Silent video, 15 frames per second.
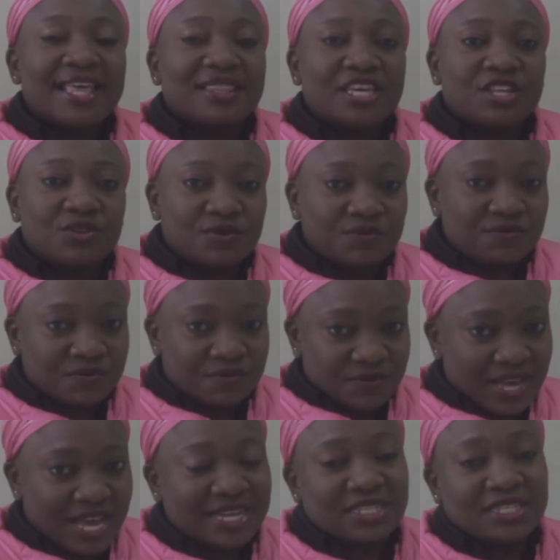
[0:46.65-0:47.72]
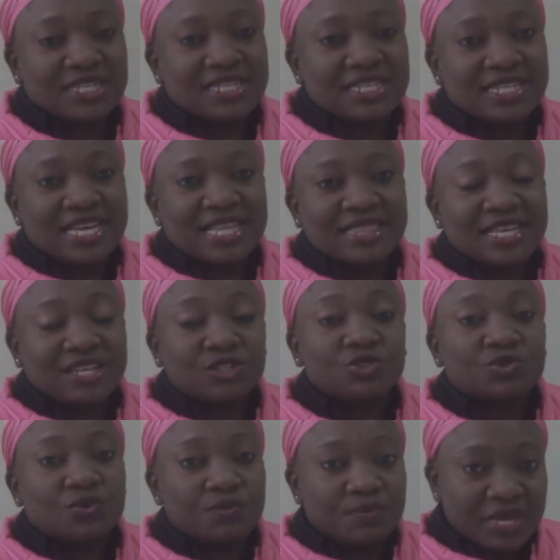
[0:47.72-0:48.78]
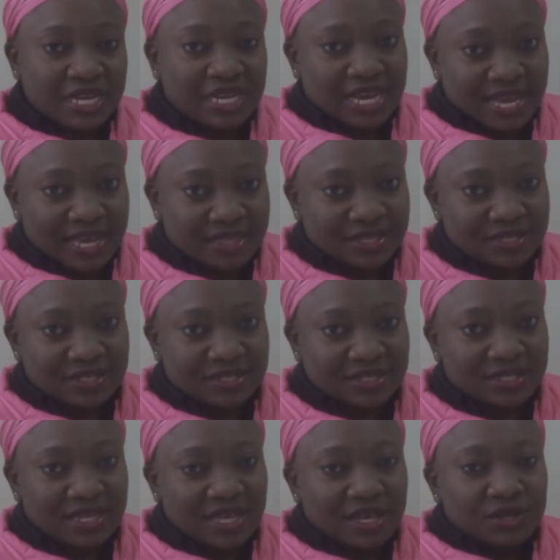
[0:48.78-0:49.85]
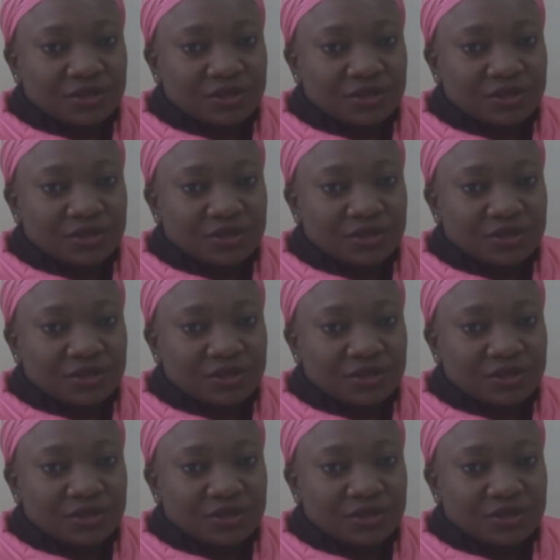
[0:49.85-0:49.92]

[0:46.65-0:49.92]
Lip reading: then you've actually done that to many others.